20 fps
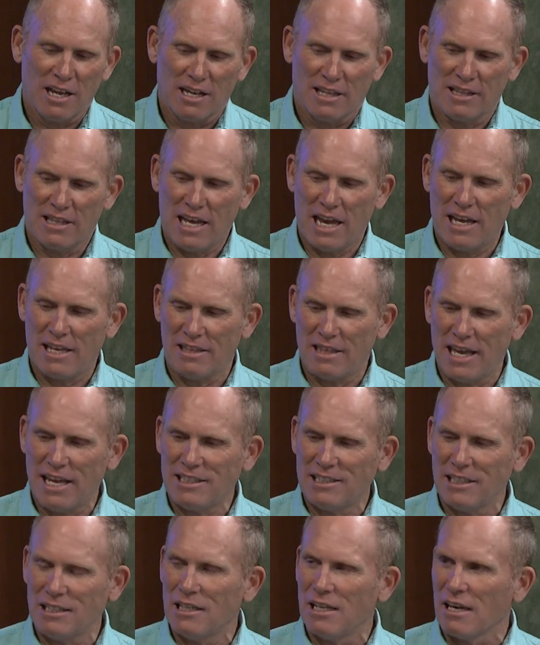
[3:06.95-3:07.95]
they, they
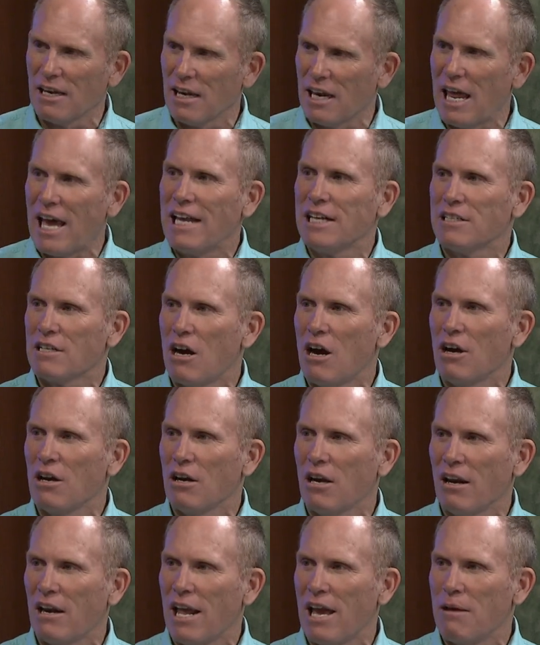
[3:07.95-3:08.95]
seem to light
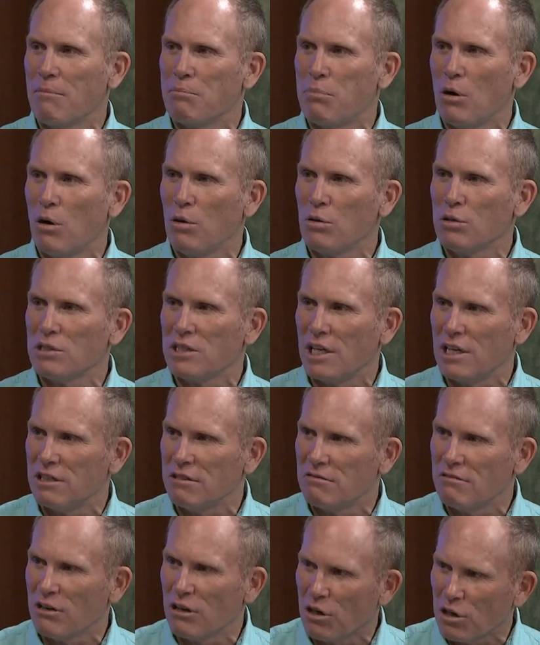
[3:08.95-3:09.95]
on lampposts
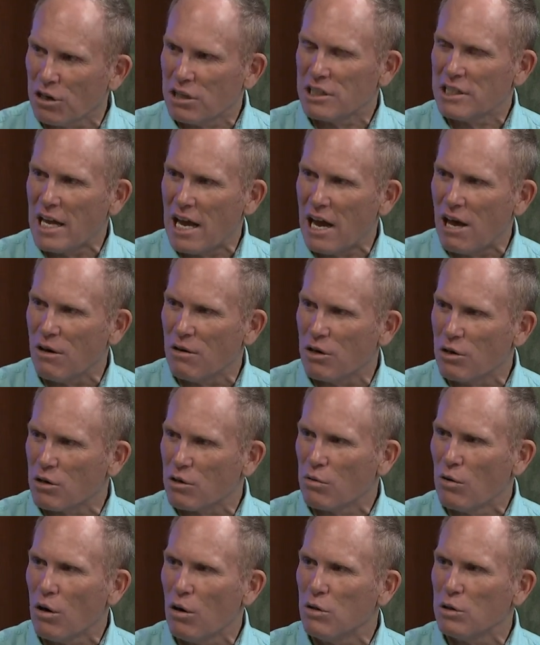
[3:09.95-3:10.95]
and look down, and
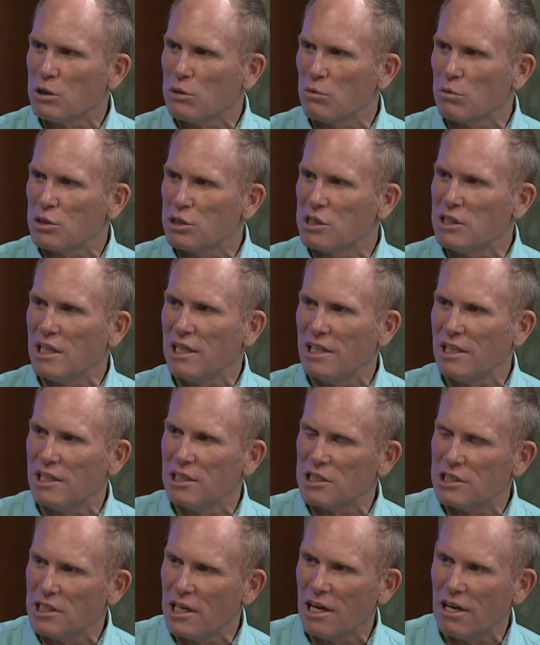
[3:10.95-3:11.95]
crows will sit and
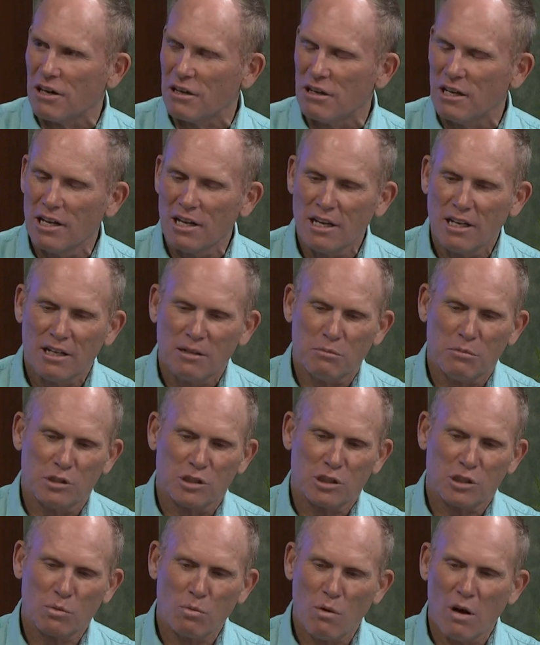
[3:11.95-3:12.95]
stare. But
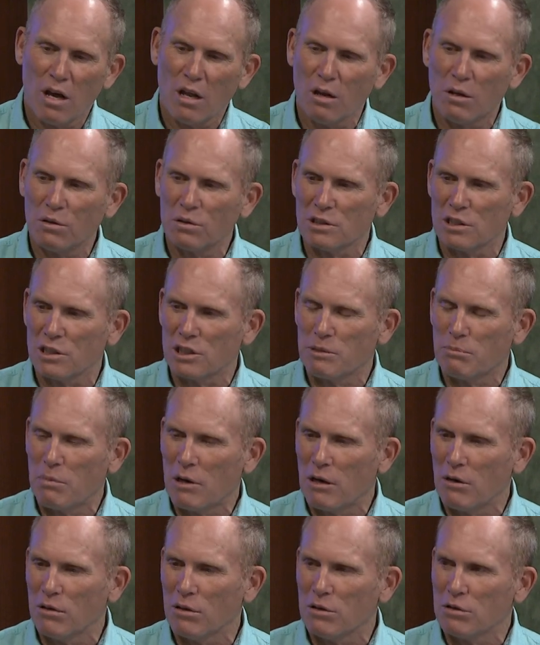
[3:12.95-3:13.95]
swallows and
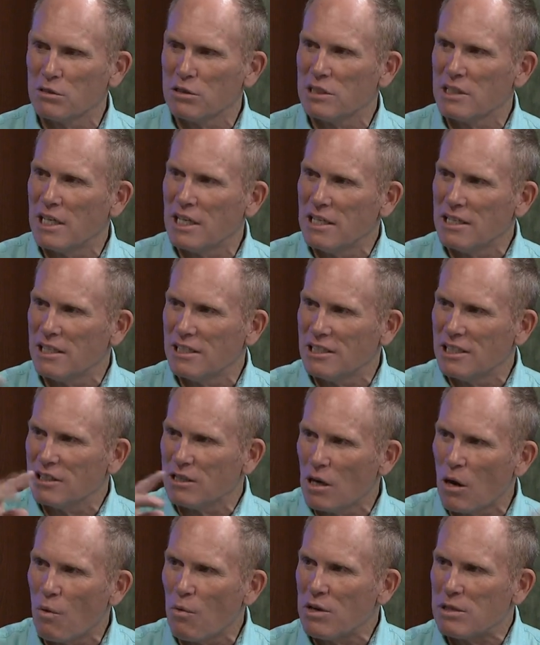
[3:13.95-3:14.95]
sparrows tend to just
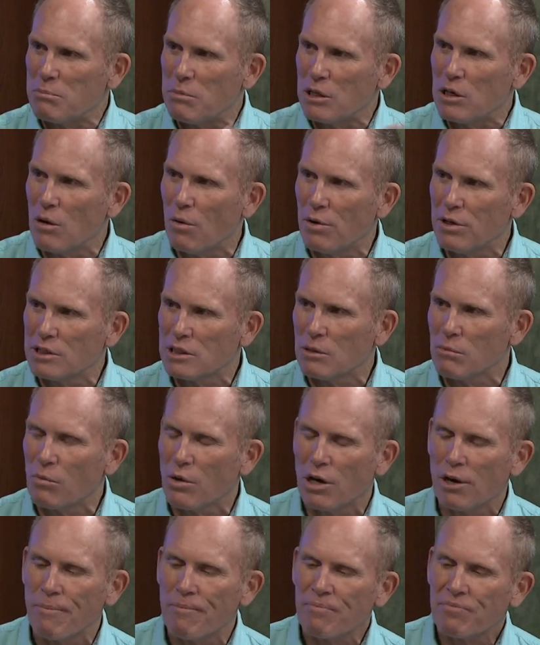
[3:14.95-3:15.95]
always be going
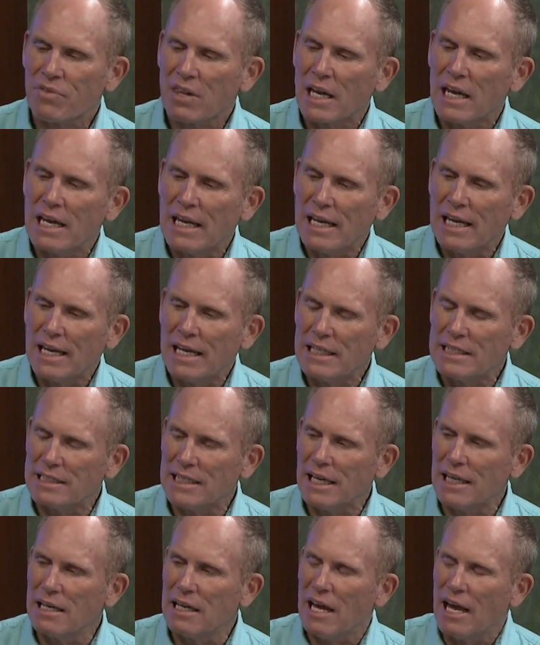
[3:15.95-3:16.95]
somewhere. He
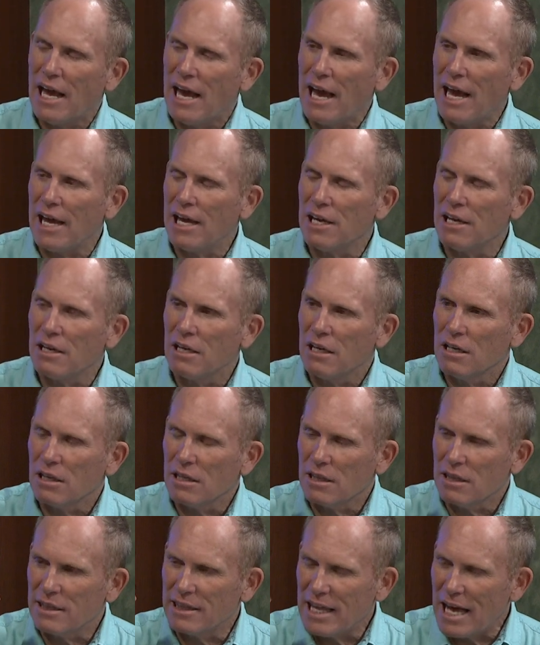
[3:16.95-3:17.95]
said, a
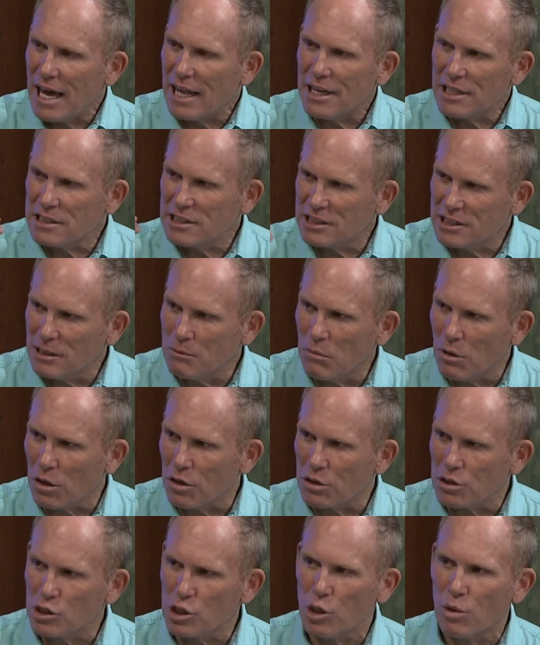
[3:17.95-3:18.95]
that is
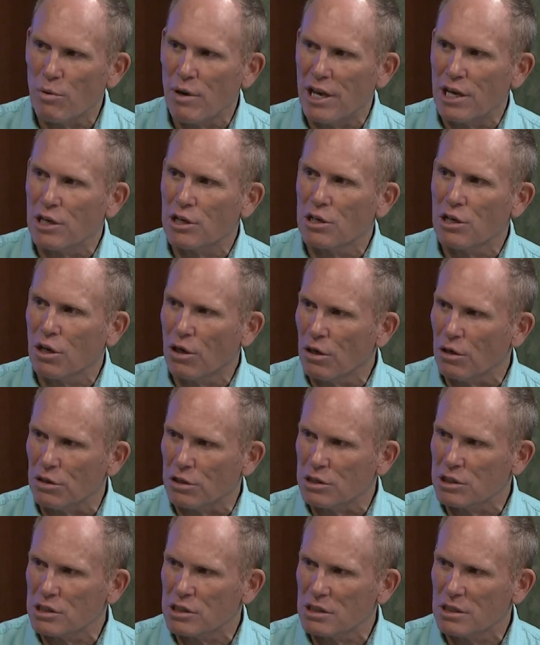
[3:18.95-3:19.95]
similar to a
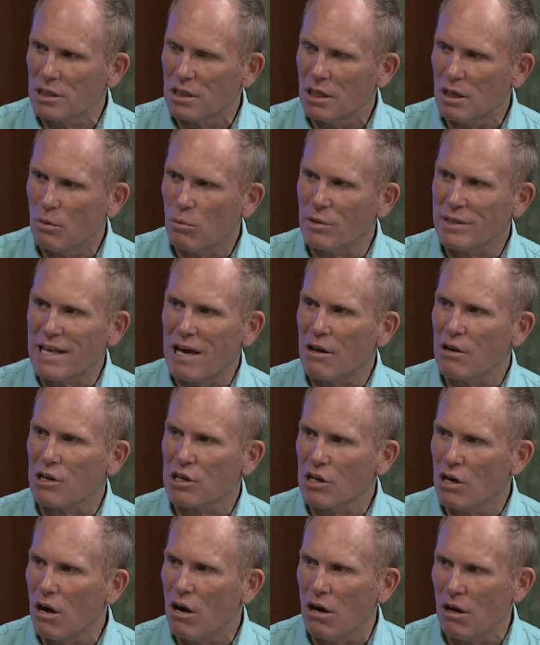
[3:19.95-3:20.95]
curse without a
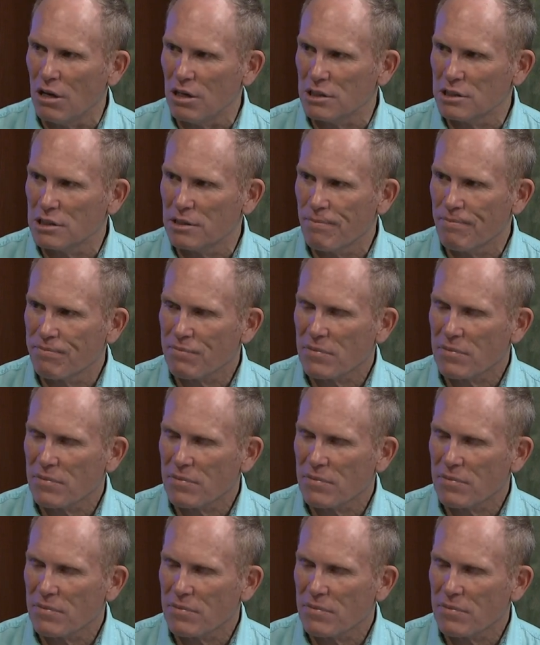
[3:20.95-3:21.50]
cause.